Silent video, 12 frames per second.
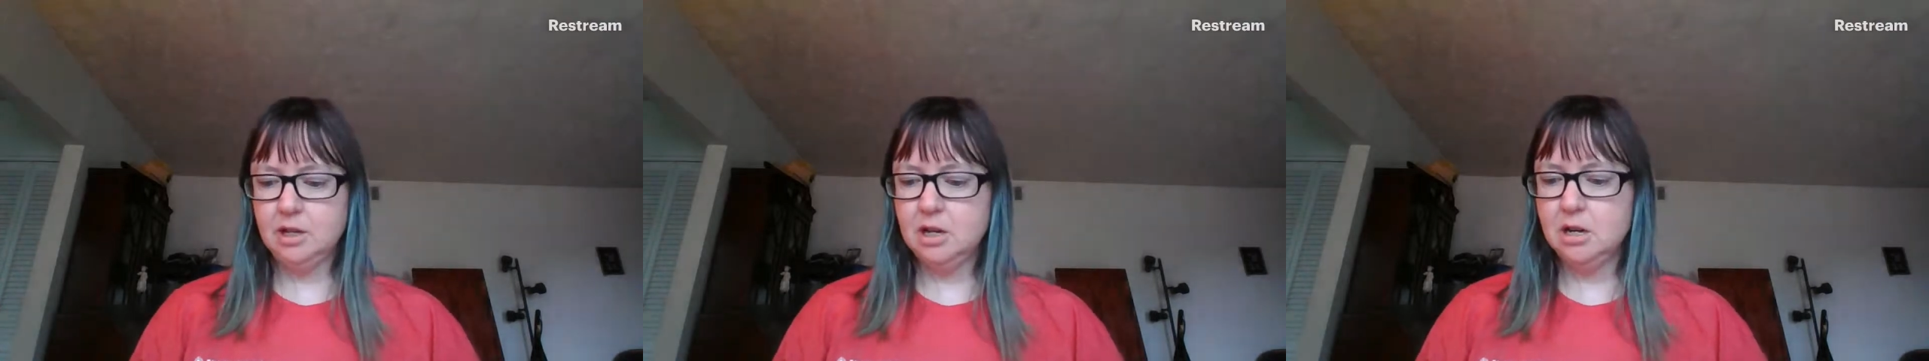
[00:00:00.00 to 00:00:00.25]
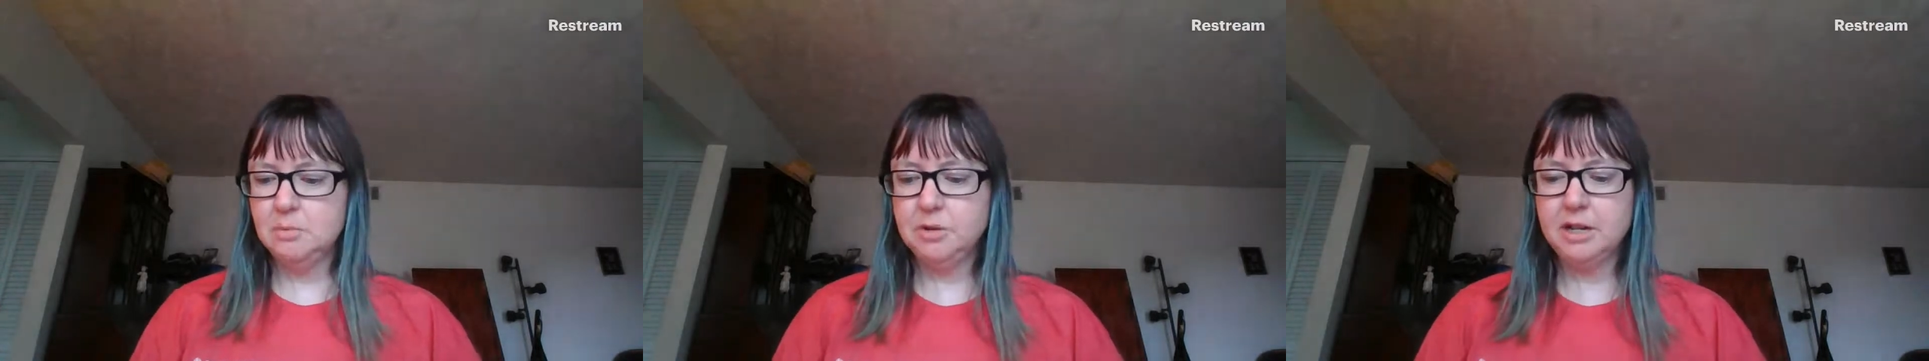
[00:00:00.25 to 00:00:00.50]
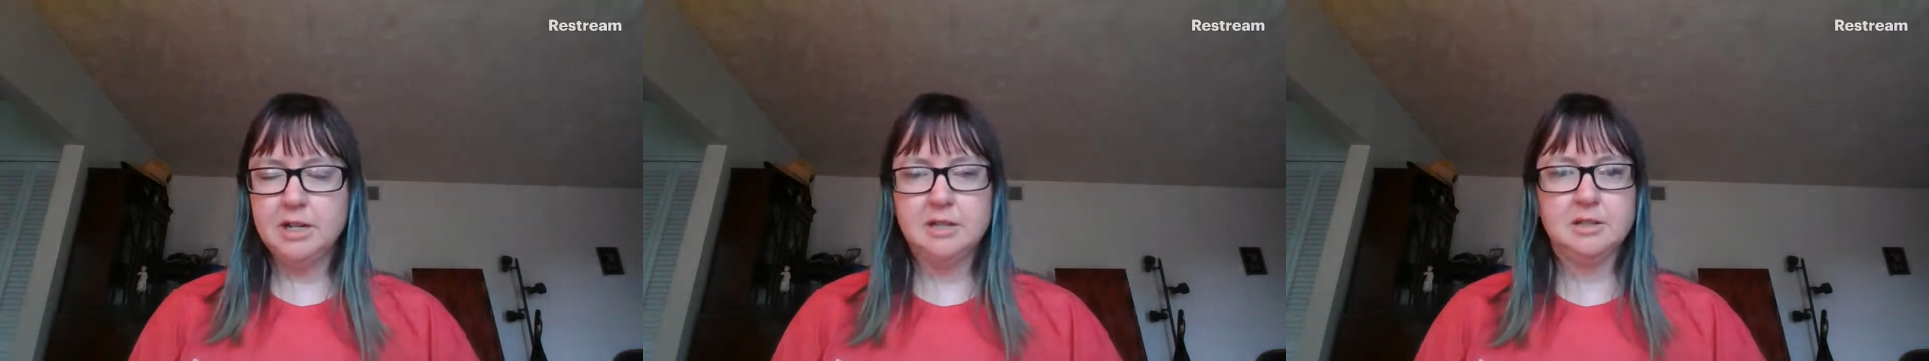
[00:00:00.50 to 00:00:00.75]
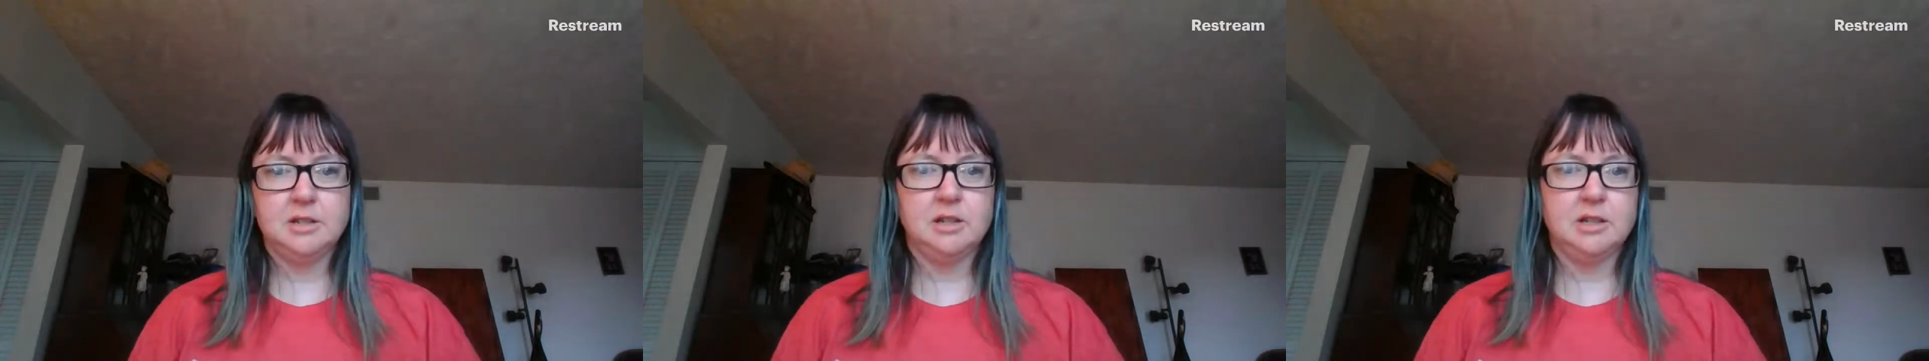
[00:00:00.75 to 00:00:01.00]
Our
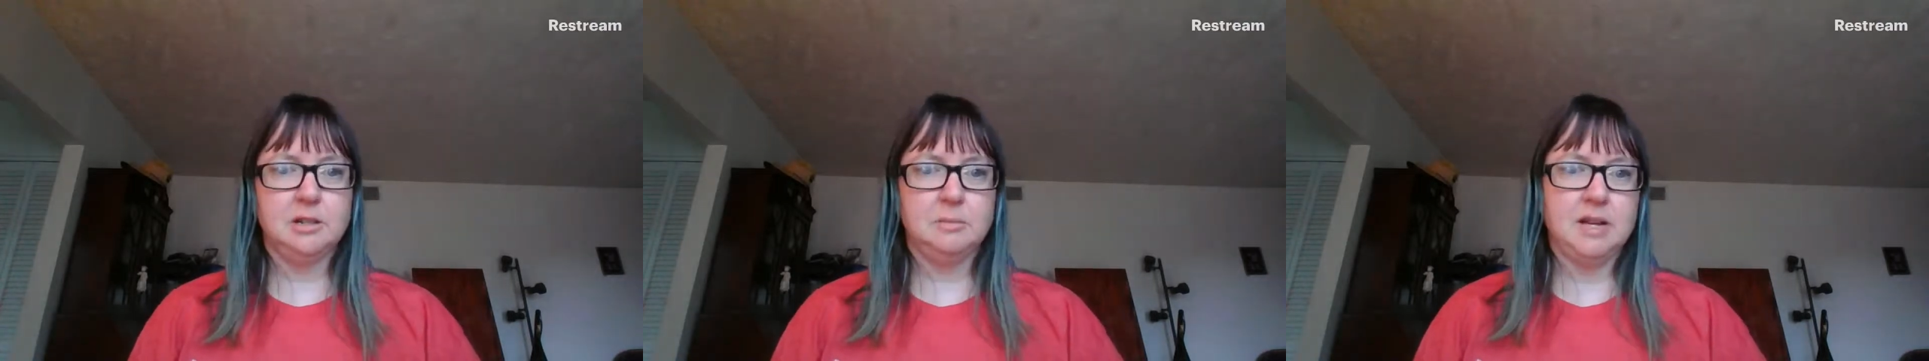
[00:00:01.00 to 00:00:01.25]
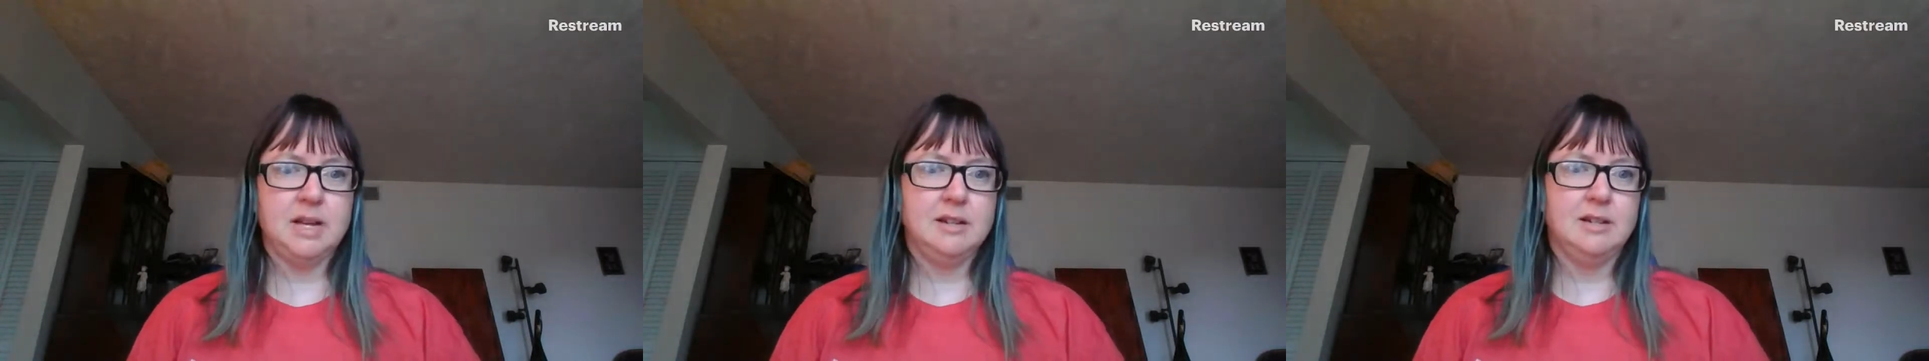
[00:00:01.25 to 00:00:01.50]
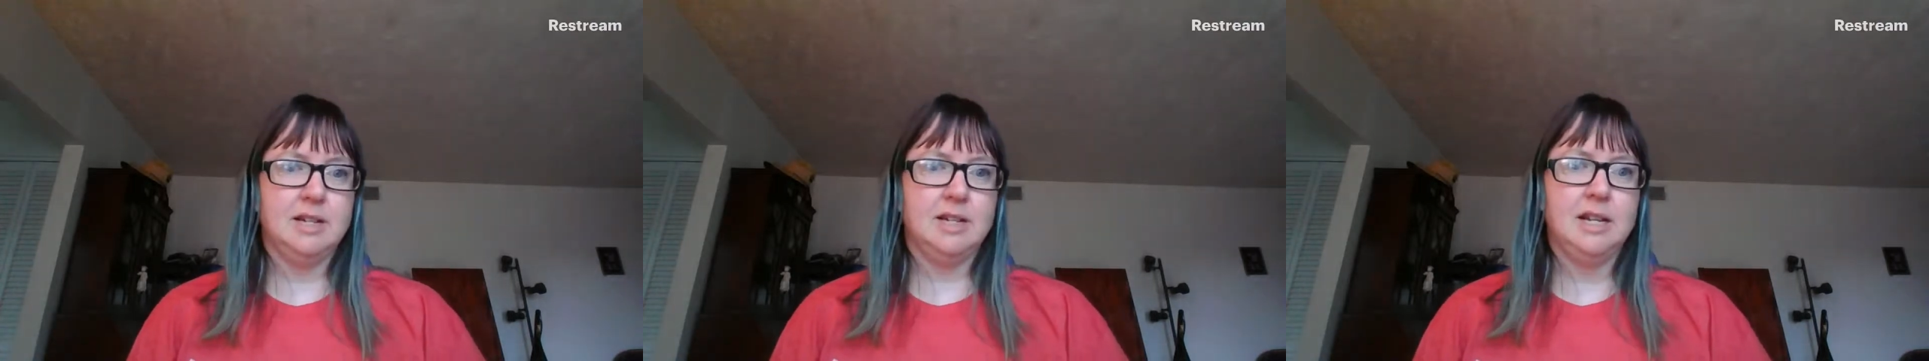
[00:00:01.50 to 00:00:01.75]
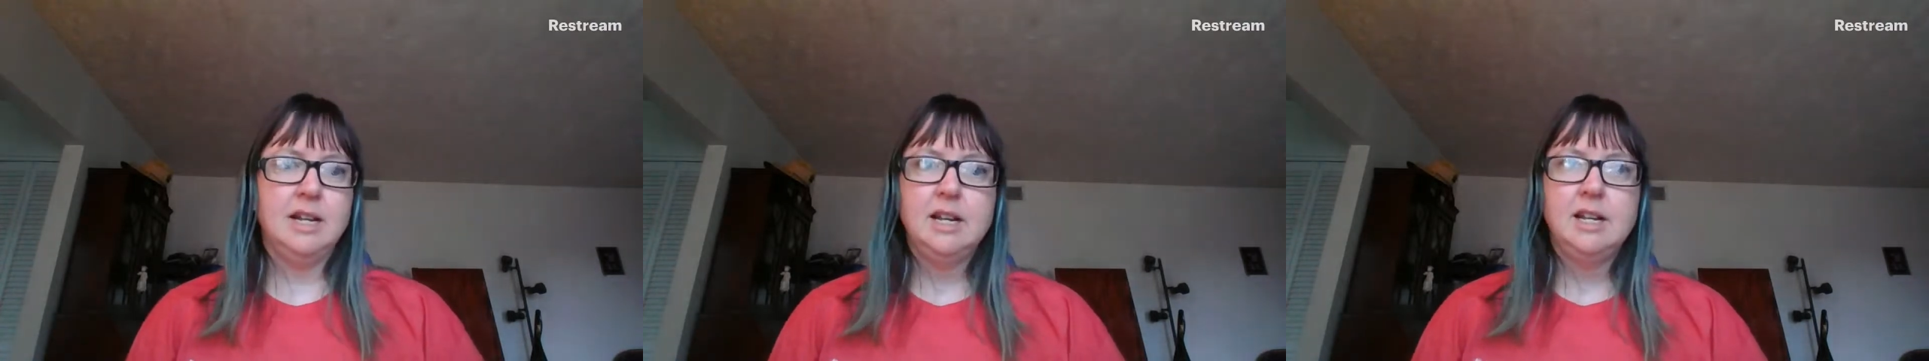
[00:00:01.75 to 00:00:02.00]
bodies start to depend on it.